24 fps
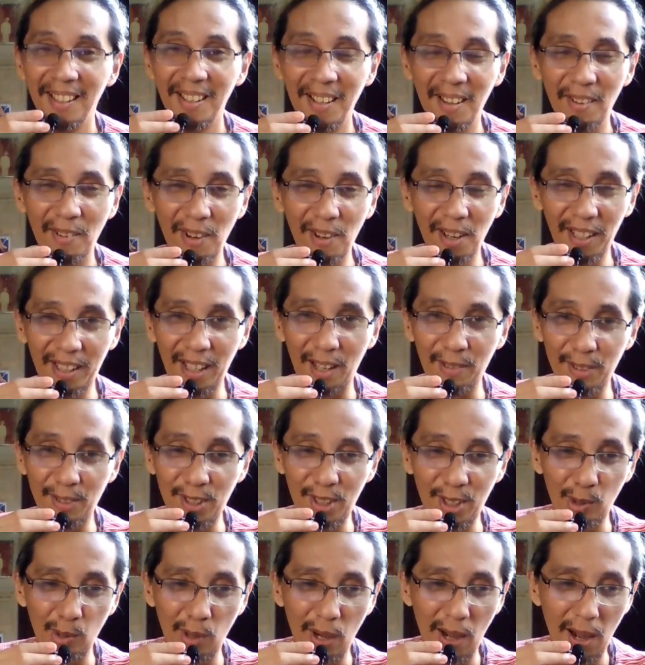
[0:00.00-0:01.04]
When it comes
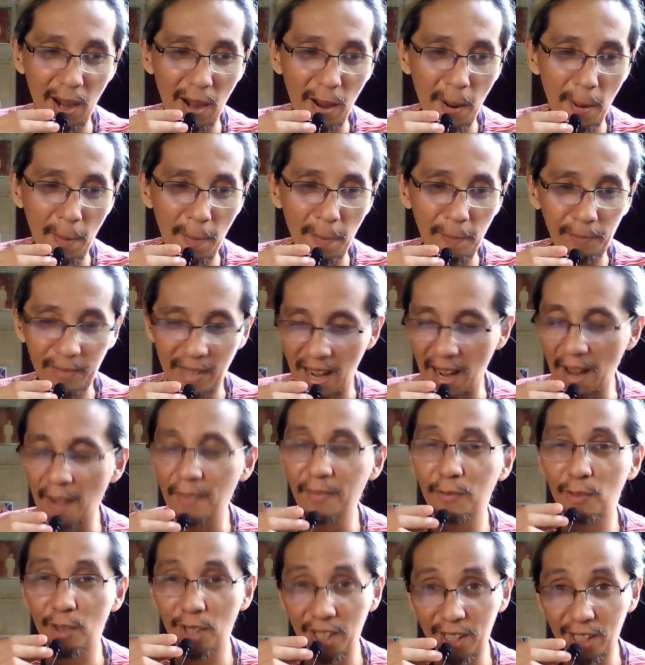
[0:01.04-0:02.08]
to,
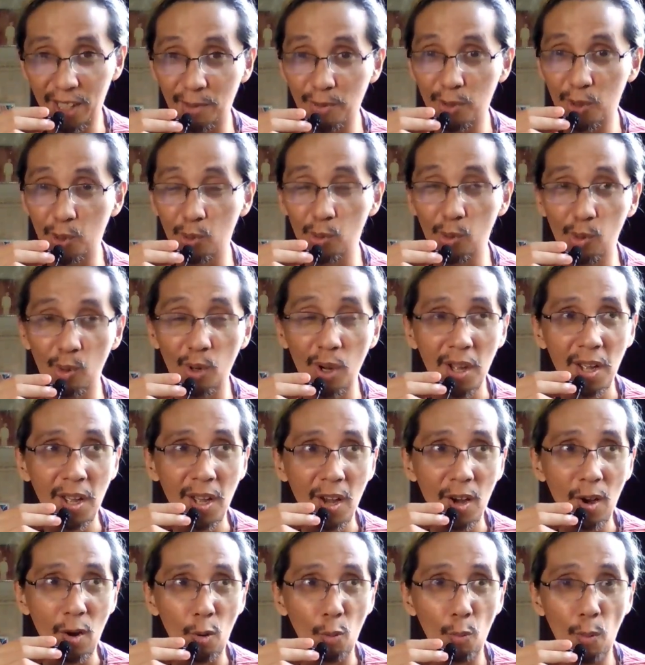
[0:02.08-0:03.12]
when it comes to
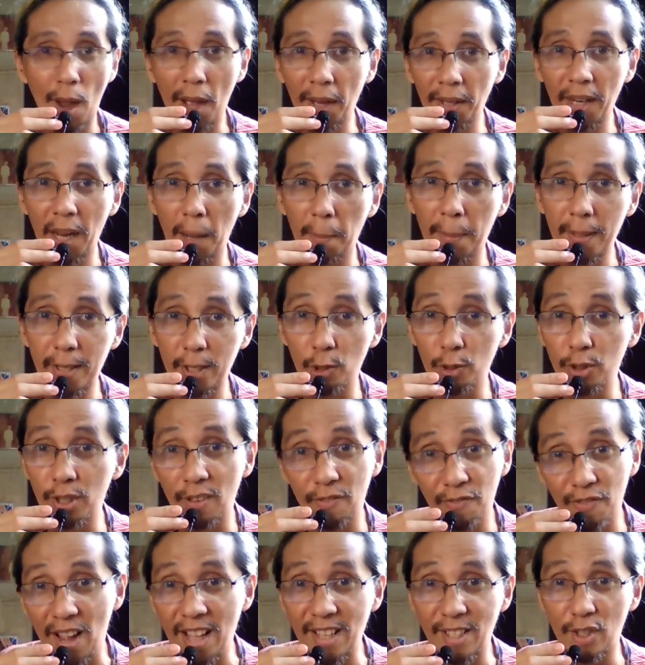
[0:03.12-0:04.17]
wild episodes
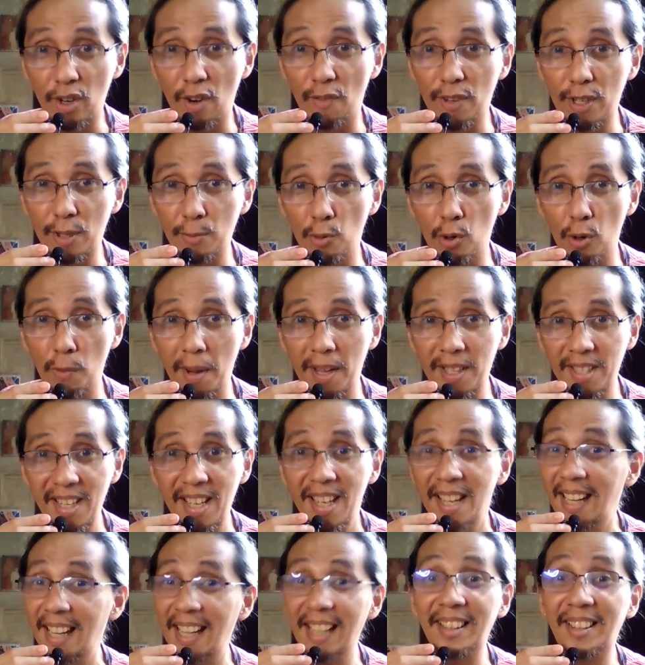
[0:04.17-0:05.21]
and fan service moments,
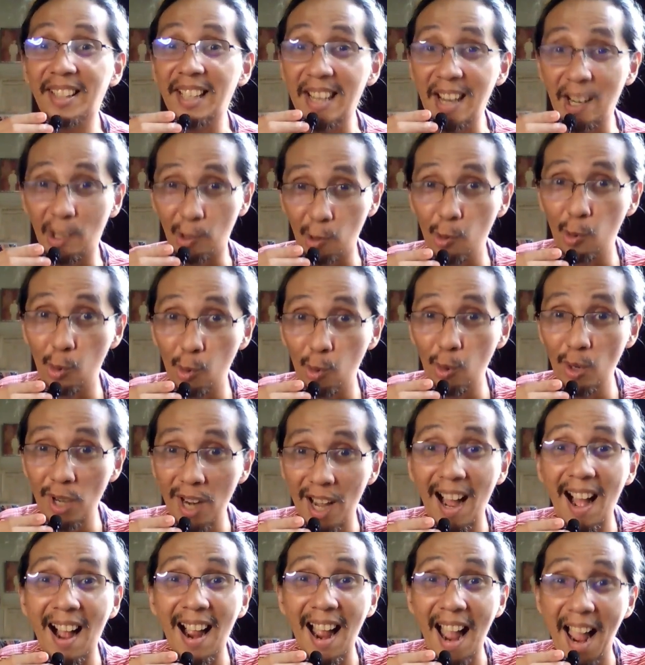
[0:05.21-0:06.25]
hindi lang
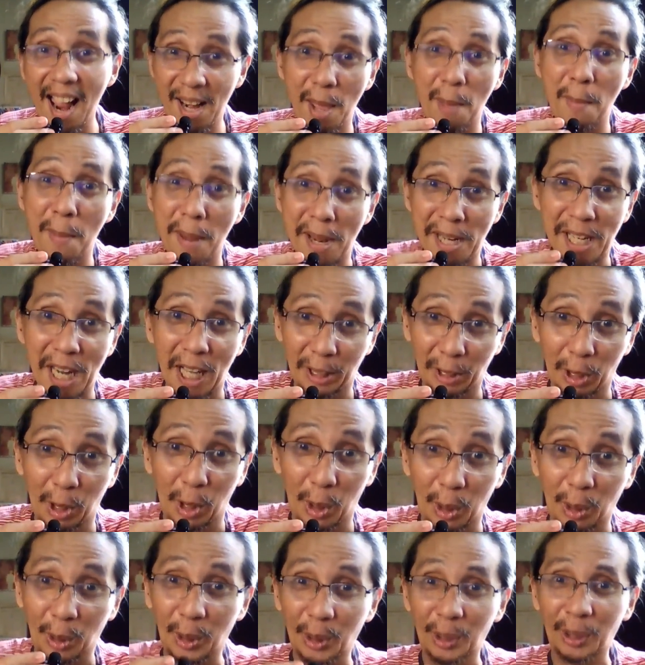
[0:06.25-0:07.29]
kukulang ang anime na
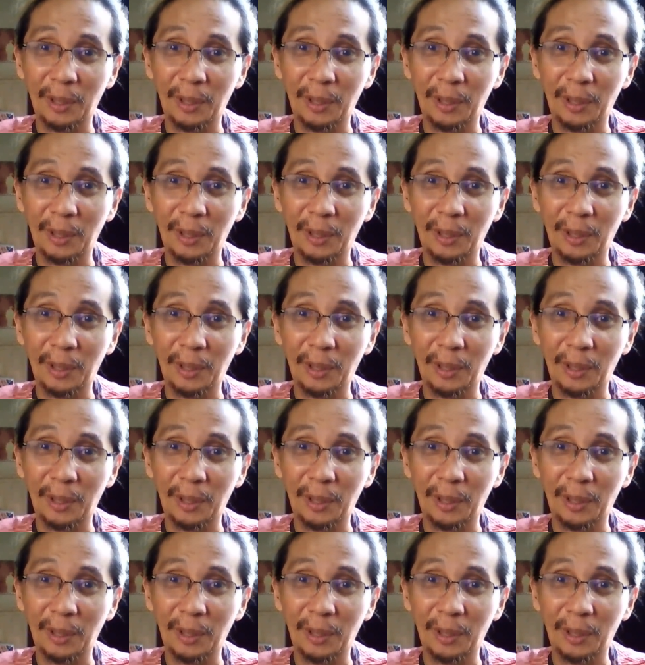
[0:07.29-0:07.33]
to.